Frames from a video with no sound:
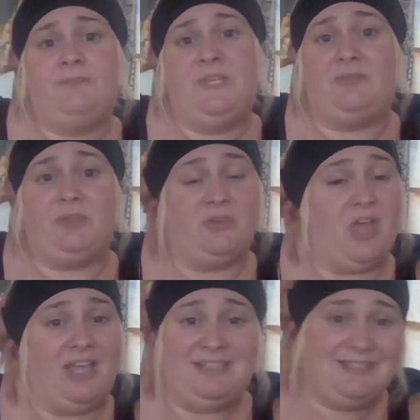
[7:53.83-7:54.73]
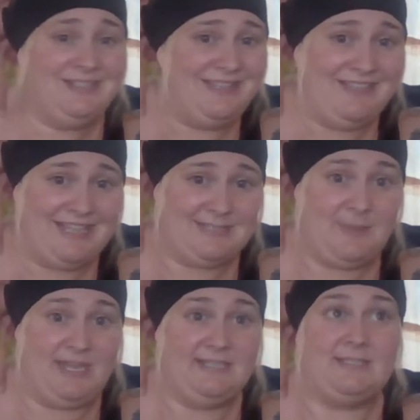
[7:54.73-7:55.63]
if you're not in that
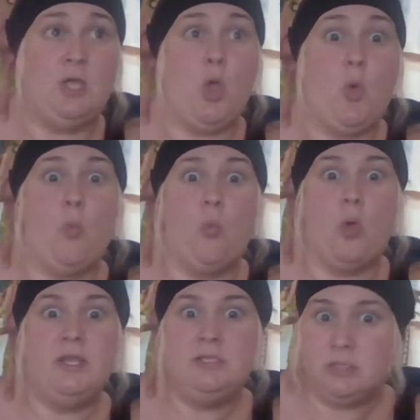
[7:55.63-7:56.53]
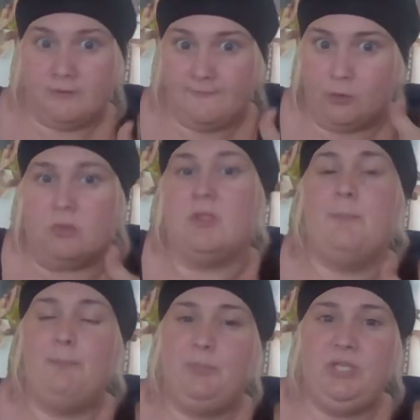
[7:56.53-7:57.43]
space, wonderful,
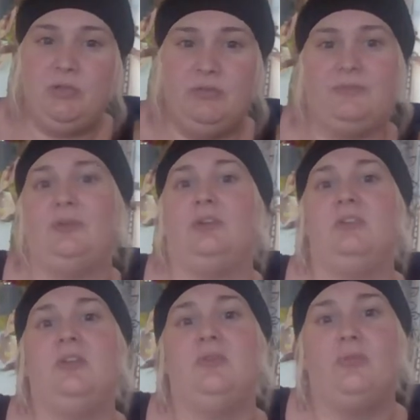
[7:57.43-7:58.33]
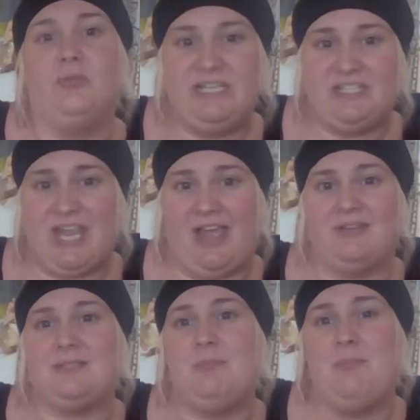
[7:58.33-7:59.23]
beautiful reach
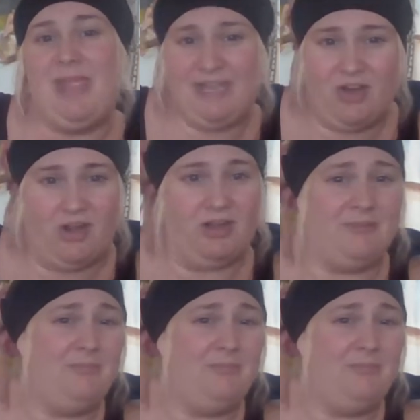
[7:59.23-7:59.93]
out, make art,